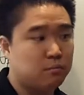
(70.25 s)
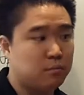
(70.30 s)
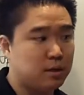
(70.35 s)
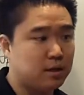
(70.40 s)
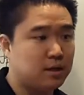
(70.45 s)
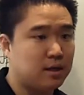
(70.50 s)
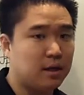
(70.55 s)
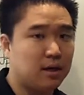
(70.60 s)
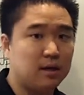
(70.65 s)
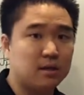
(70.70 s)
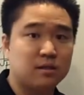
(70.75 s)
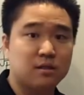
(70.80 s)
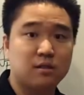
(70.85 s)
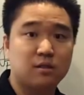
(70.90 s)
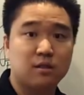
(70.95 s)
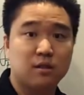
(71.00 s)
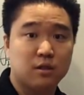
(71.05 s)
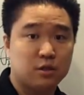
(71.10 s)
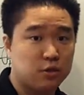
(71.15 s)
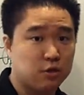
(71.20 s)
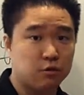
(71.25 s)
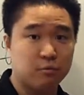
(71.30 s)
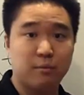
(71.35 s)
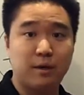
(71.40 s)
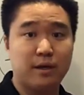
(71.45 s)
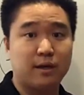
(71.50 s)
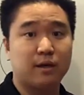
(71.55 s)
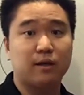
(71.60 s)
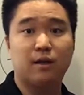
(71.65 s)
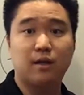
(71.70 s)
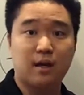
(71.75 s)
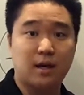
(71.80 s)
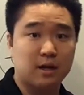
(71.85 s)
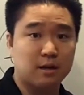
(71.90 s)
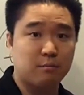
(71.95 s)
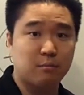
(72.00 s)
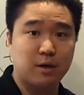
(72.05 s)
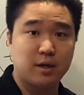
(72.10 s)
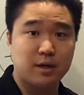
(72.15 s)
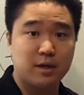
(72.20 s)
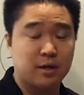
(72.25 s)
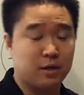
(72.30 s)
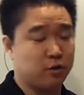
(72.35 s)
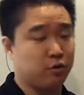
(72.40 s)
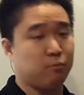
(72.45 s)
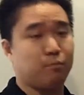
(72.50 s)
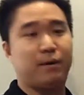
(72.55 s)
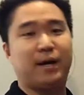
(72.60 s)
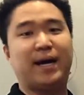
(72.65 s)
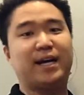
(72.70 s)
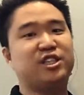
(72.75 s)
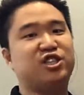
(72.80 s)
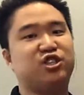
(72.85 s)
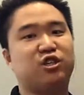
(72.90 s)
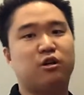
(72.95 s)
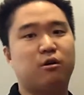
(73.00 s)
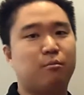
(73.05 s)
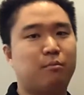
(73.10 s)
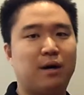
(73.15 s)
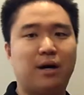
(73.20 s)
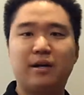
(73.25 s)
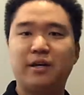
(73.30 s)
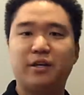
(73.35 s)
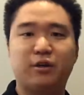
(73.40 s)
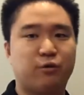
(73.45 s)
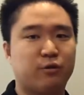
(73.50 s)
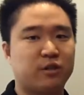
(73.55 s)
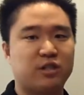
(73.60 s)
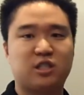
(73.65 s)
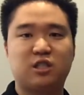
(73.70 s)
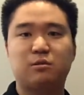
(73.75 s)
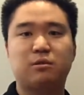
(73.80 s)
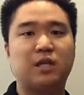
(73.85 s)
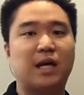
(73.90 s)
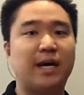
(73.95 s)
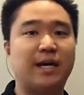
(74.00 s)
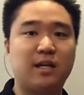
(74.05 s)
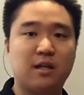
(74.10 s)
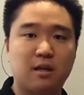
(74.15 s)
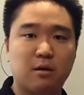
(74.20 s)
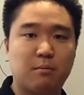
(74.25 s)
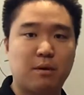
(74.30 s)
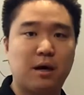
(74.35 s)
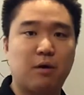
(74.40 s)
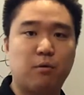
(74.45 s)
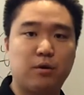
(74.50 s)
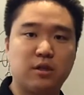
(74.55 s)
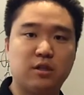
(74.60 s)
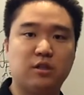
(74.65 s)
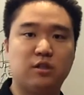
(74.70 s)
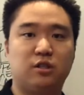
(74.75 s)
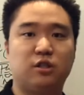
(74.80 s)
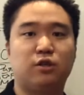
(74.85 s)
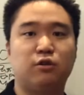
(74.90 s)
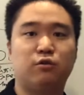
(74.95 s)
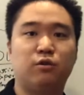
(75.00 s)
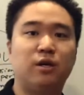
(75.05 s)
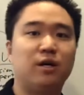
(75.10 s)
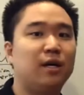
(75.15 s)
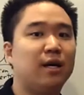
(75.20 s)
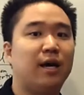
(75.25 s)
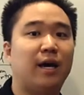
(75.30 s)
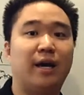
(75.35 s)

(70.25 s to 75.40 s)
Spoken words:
because you're making a lot of money, you're passionate about it, you're excited about what you do,